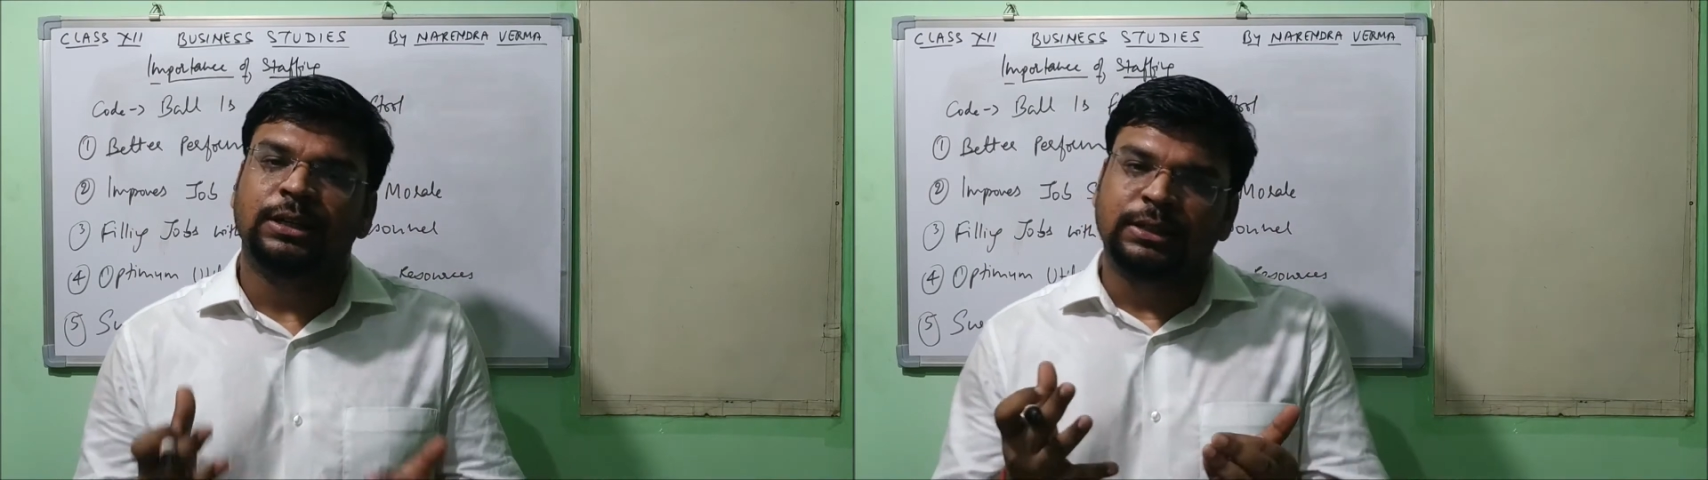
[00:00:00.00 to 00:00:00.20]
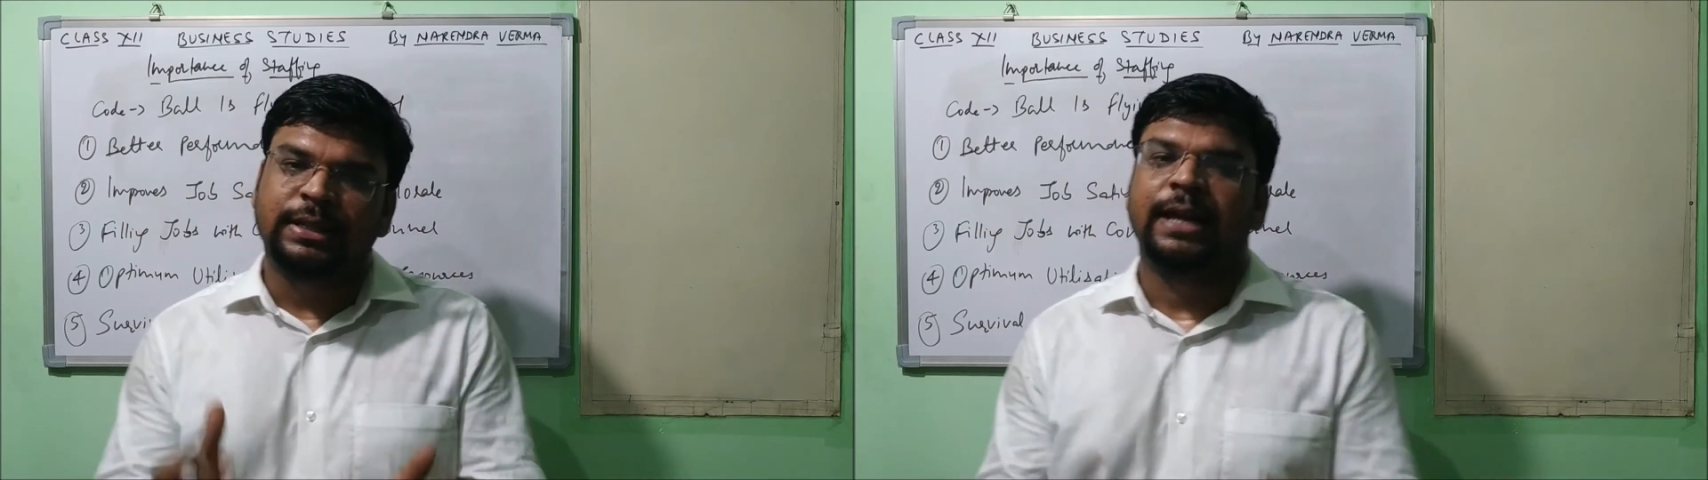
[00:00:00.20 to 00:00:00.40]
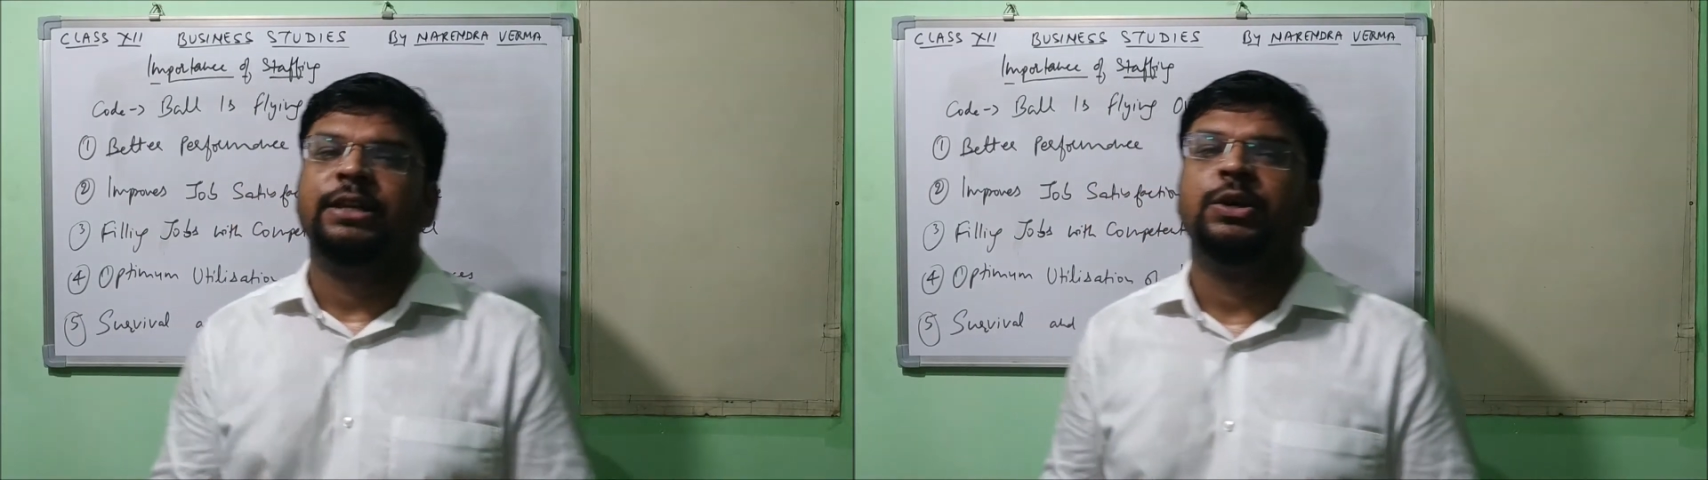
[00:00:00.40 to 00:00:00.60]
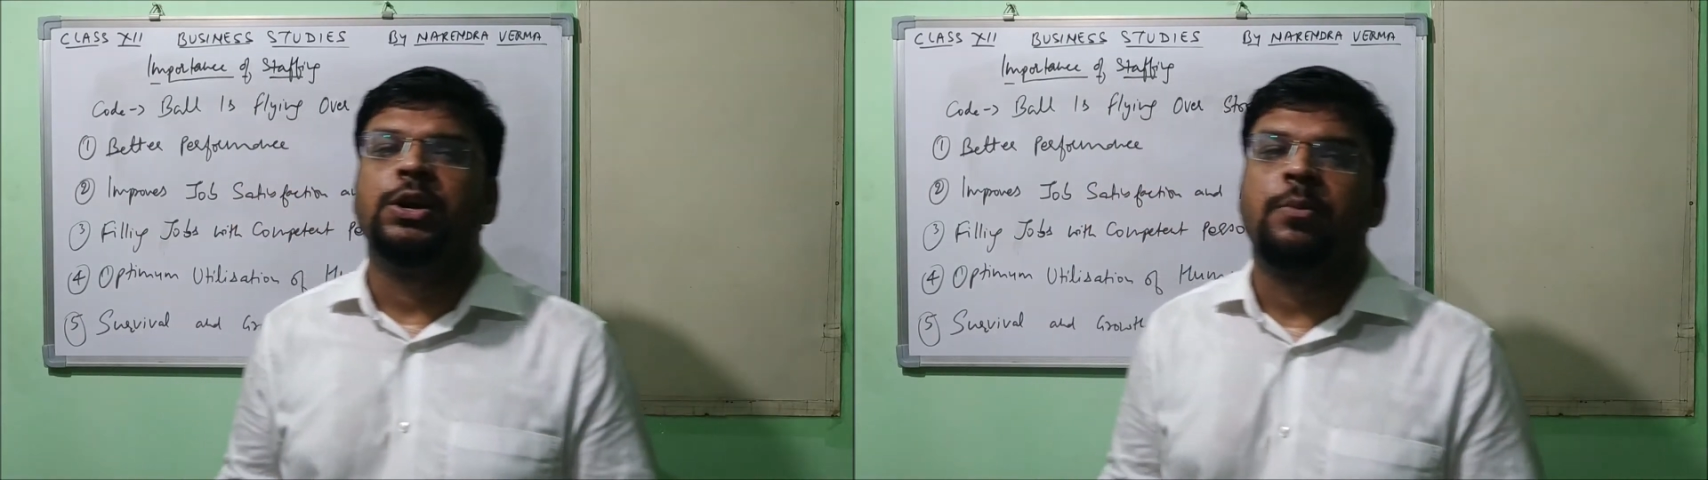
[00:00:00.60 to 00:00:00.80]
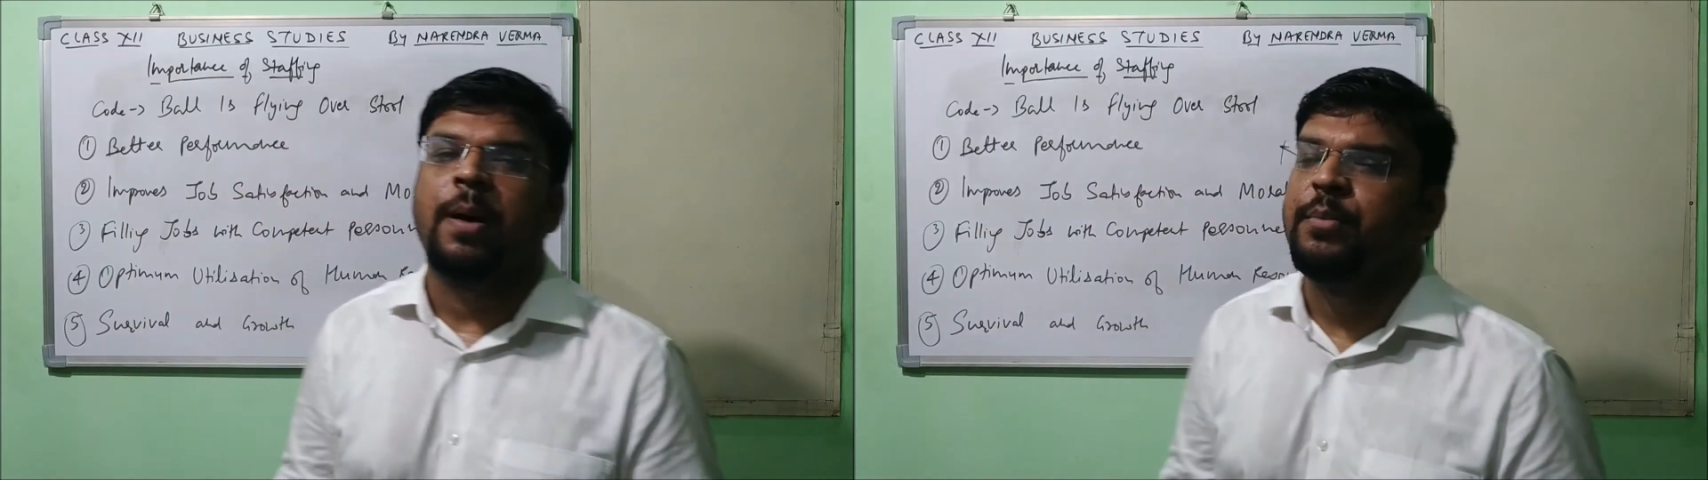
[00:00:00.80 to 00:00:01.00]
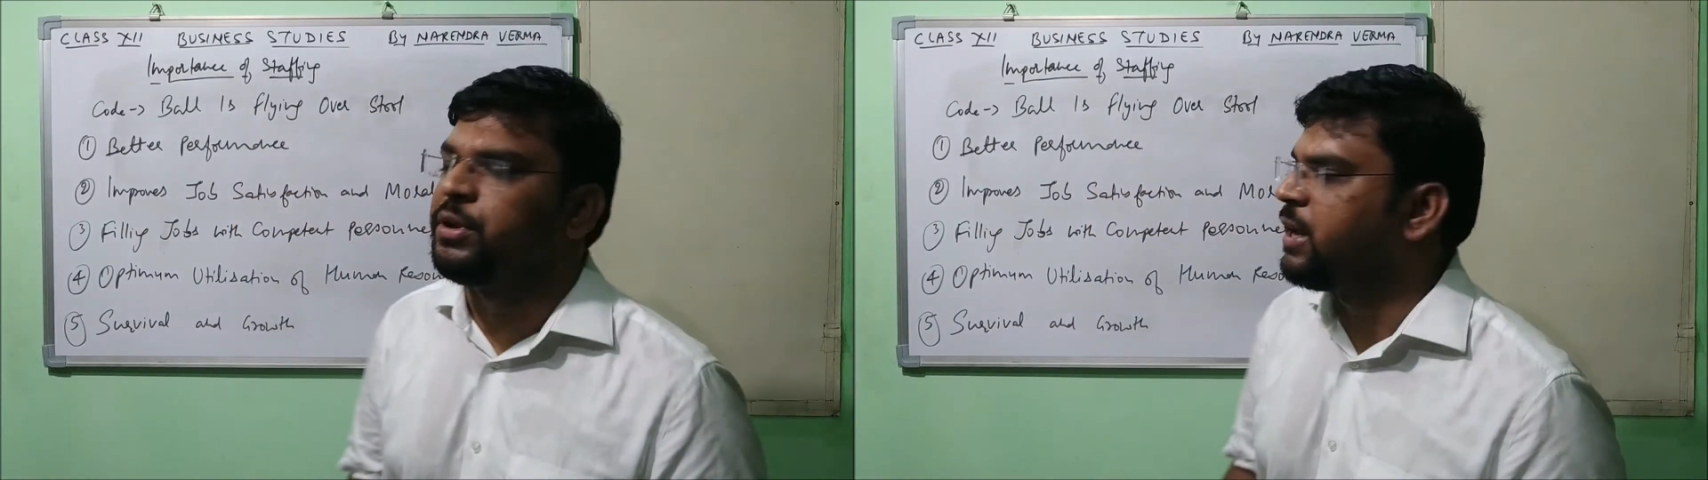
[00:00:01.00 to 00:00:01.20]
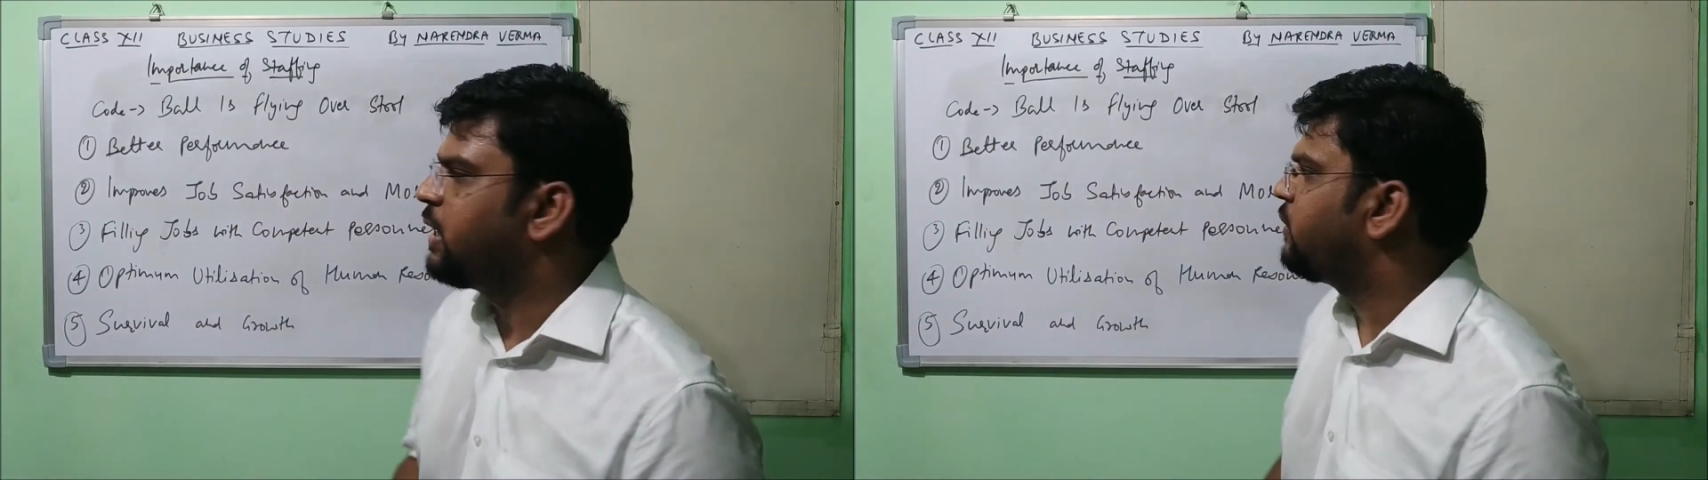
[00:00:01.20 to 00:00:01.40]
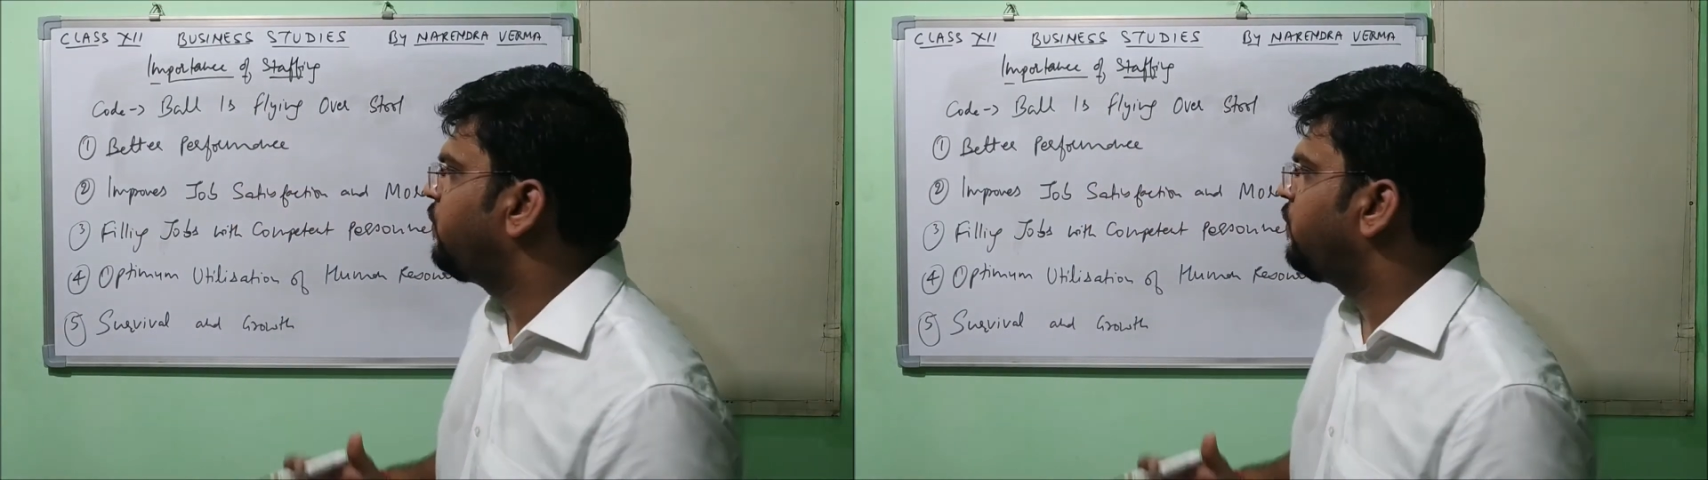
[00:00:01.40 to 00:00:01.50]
then you'll remember that.